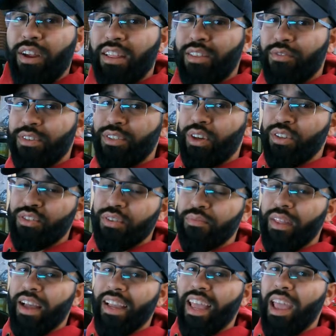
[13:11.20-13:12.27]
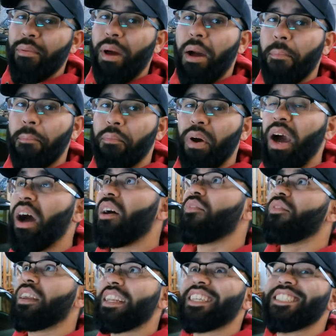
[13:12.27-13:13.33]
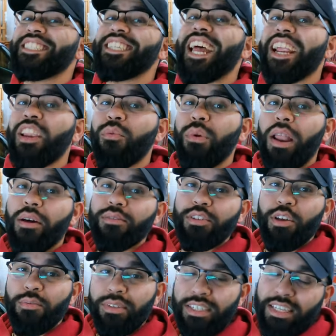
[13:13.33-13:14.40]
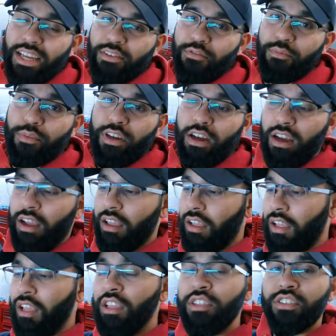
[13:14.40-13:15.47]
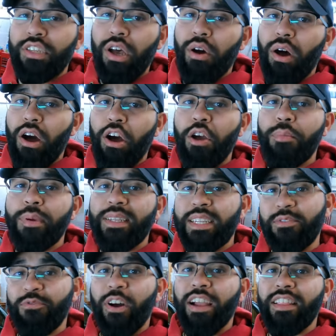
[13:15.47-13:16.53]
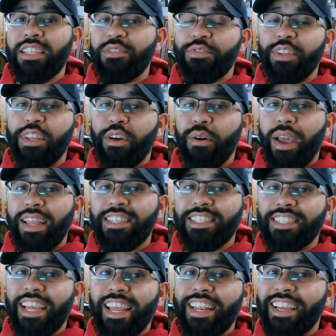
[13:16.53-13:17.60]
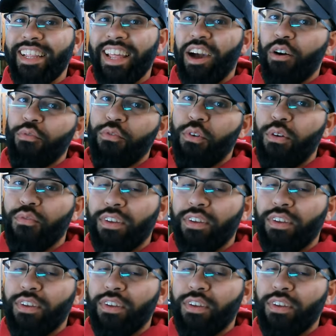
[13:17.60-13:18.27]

Right, the results from that came out perfect, exactly what I was hoping to get from the car. So I hope you did find this video entertaining and helpful.